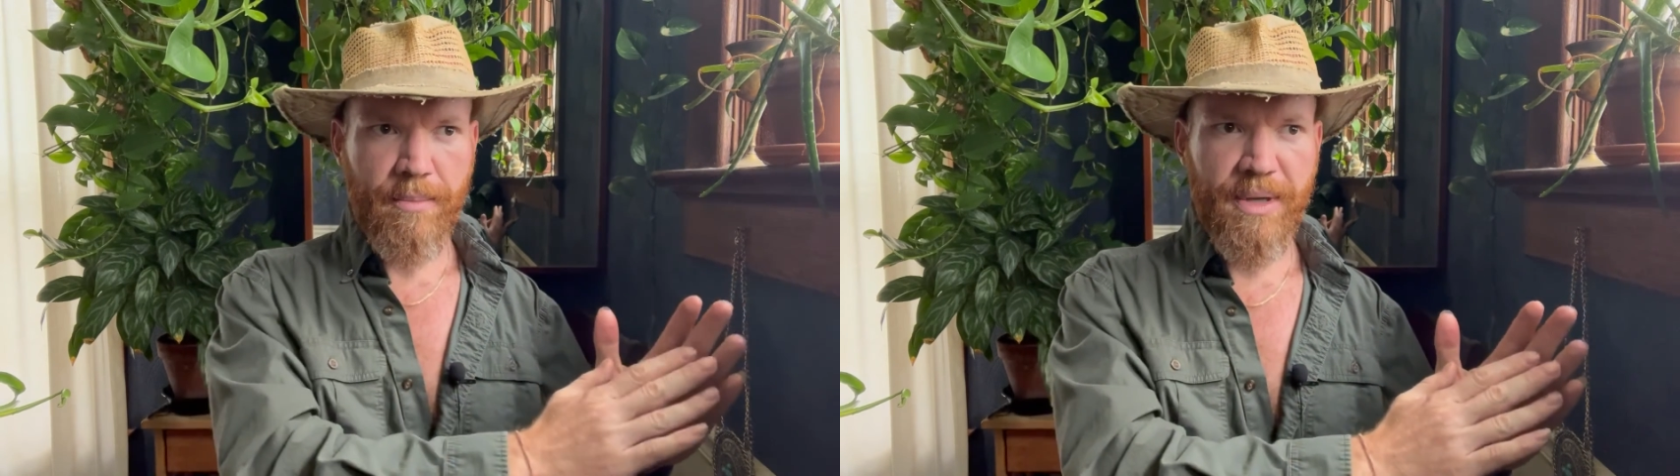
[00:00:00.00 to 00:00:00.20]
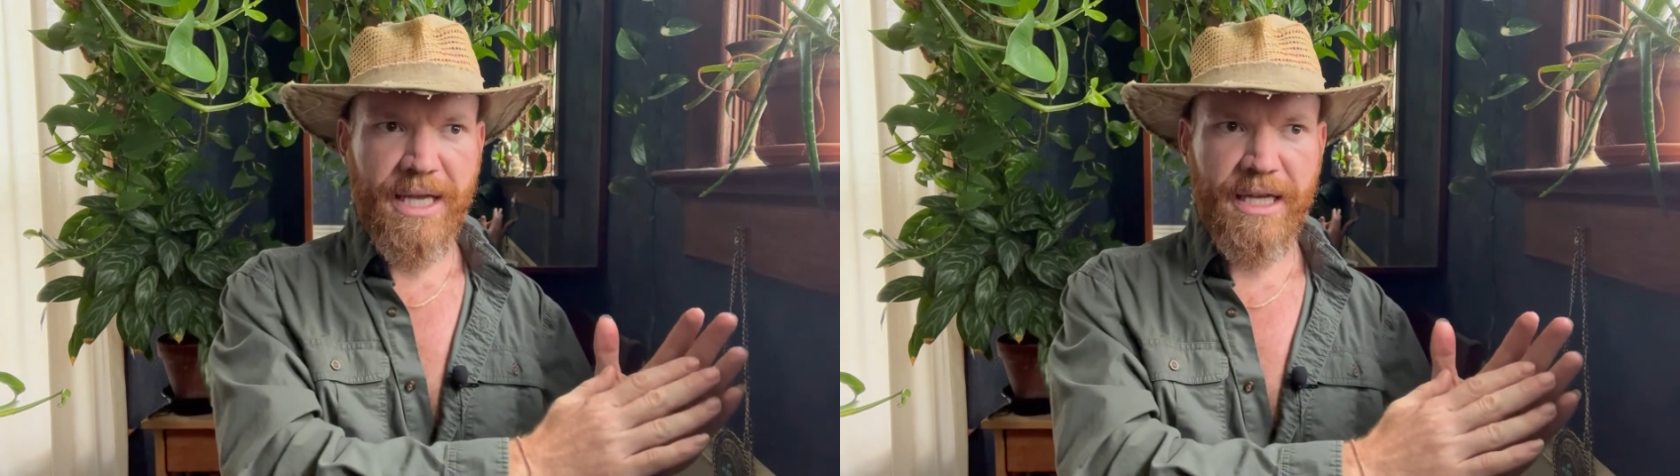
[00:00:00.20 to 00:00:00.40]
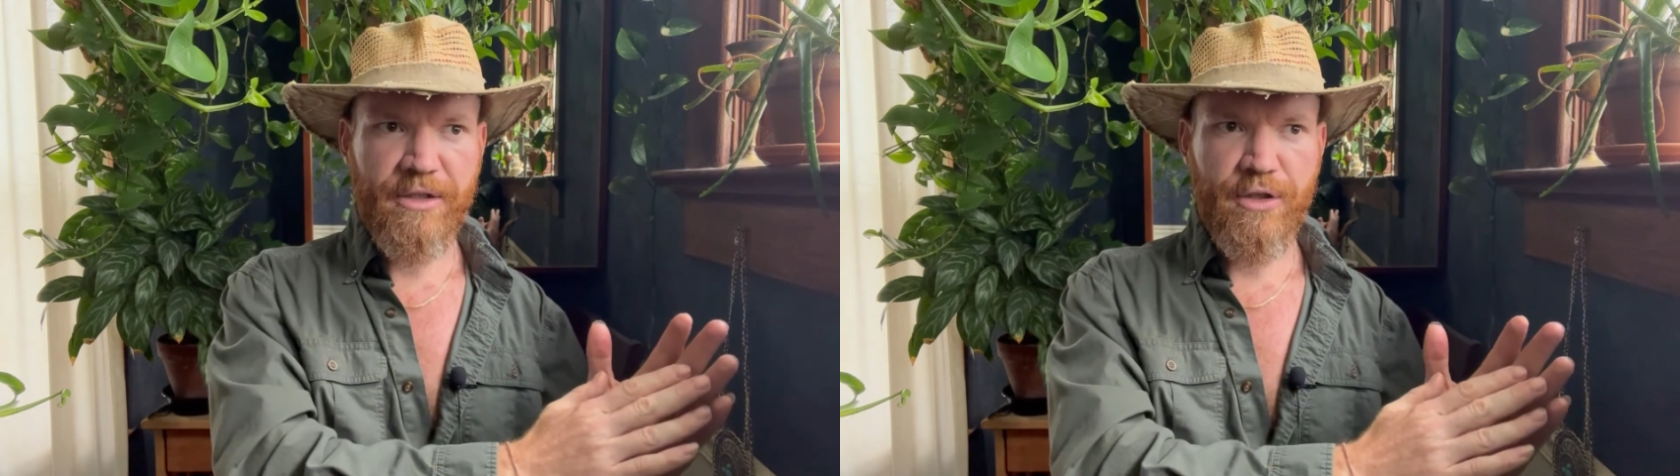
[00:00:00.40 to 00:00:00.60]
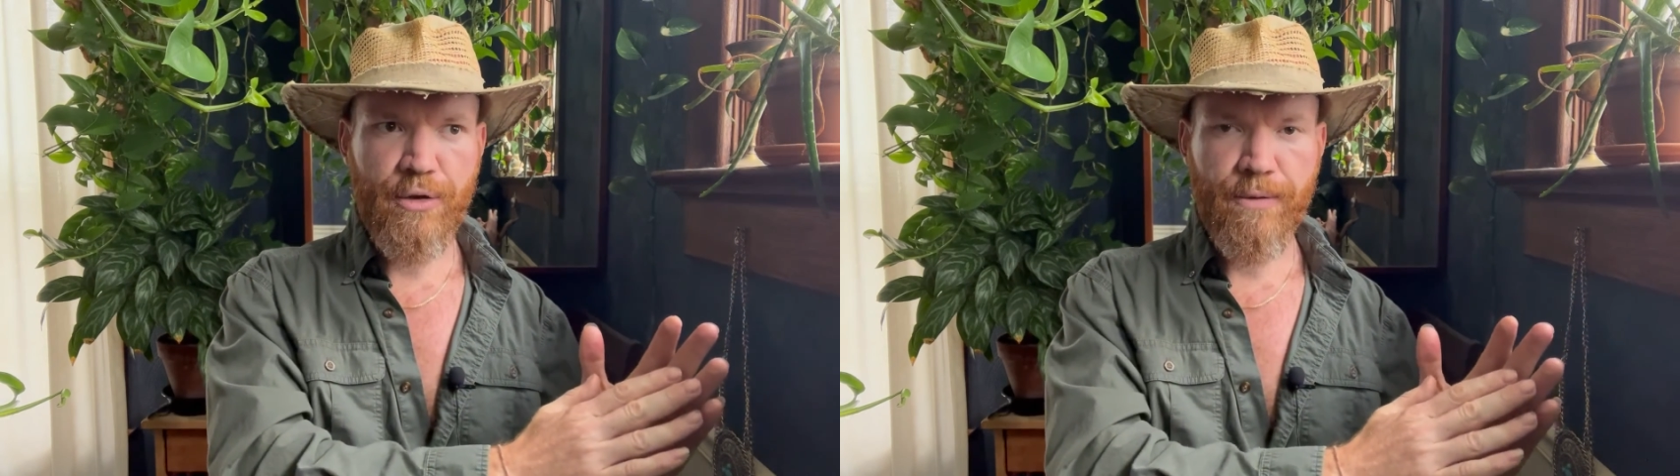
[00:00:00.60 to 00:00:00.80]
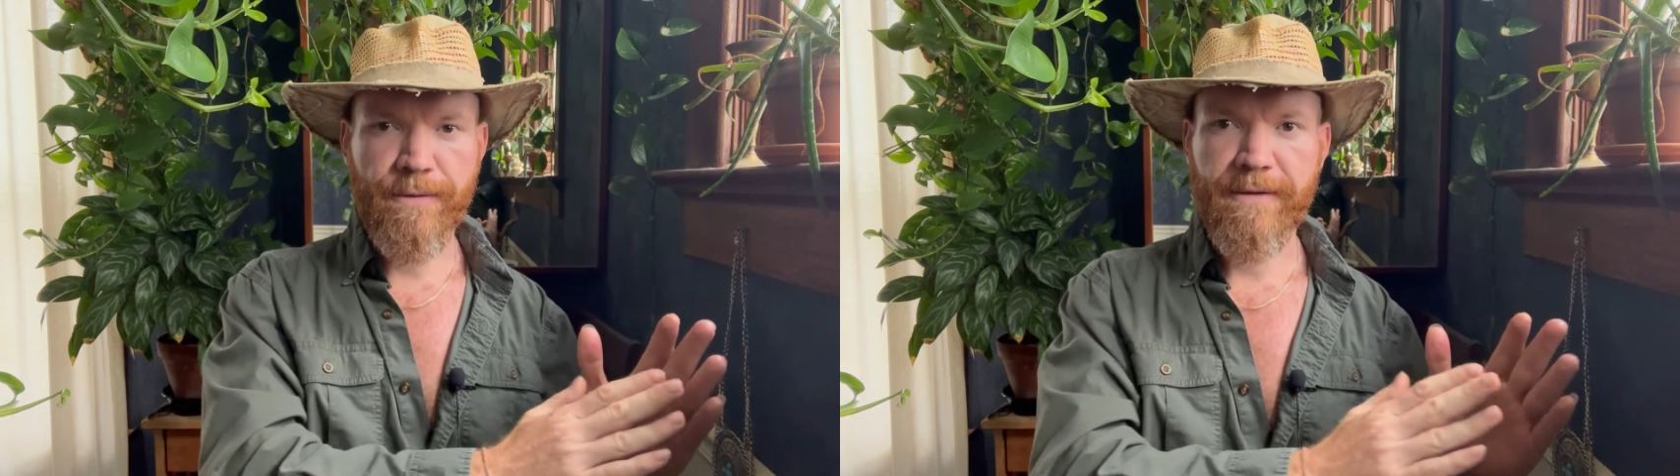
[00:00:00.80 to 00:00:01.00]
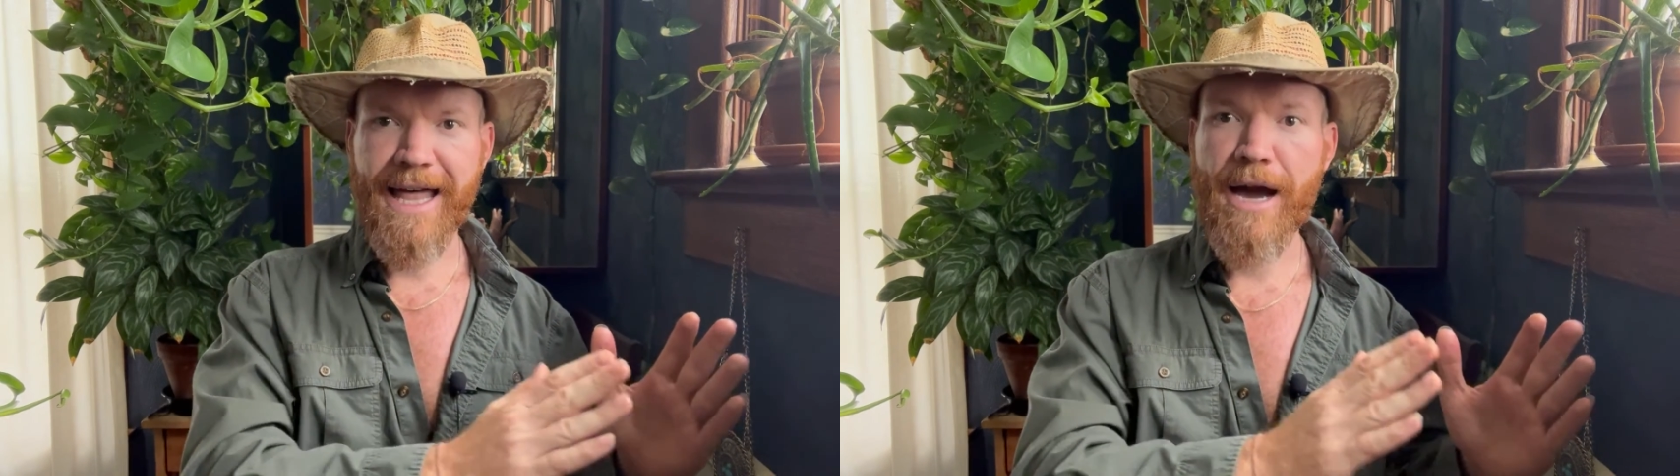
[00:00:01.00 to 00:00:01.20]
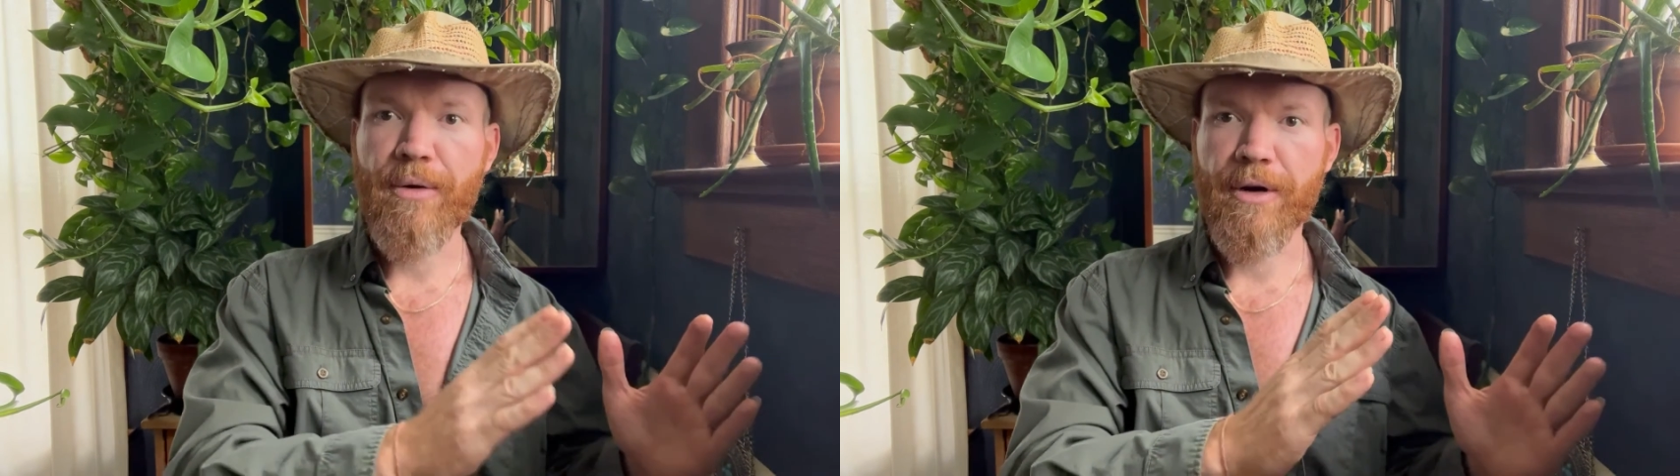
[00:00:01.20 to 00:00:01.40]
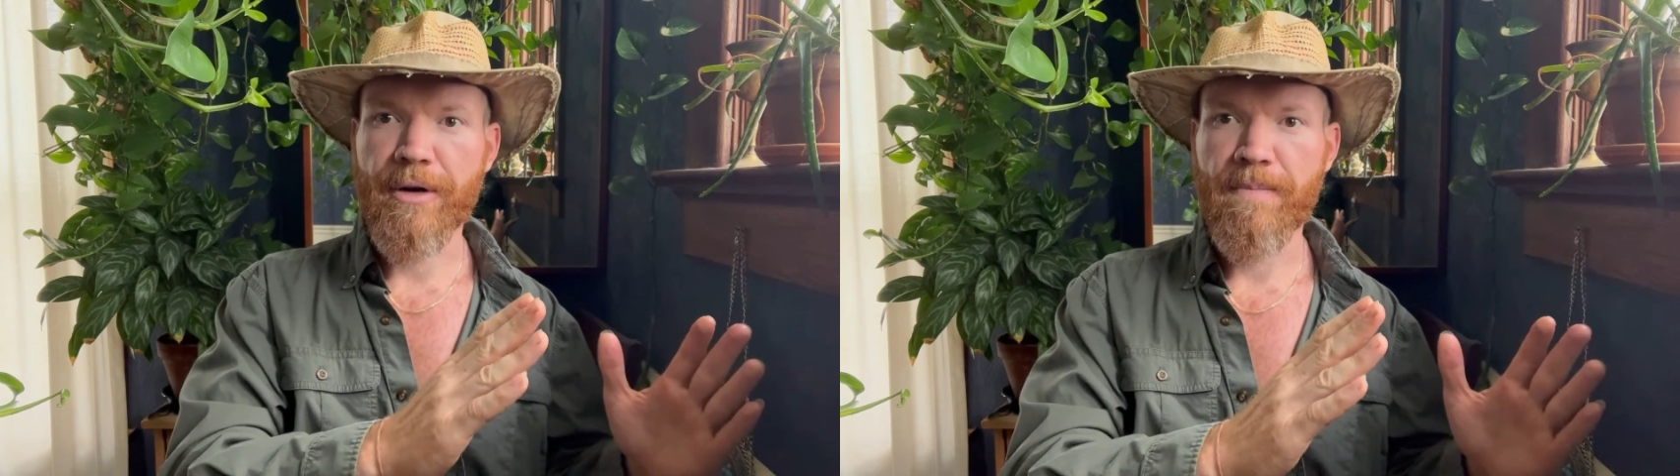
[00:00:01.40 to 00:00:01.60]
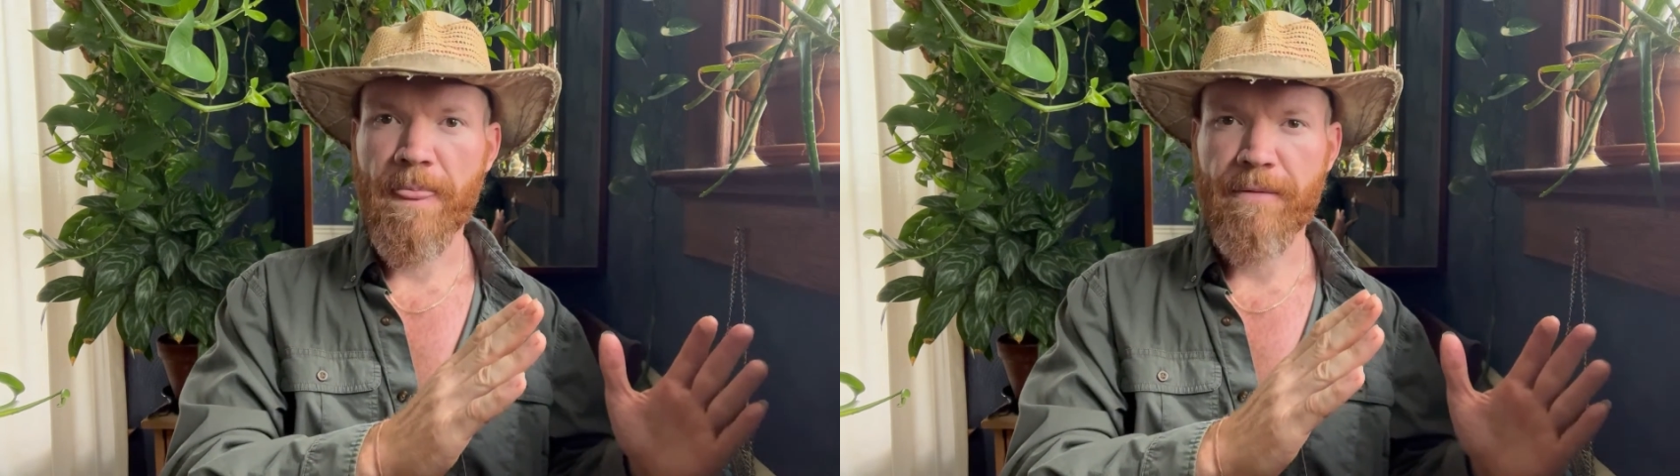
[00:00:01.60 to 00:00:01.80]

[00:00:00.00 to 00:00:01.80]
begin to flower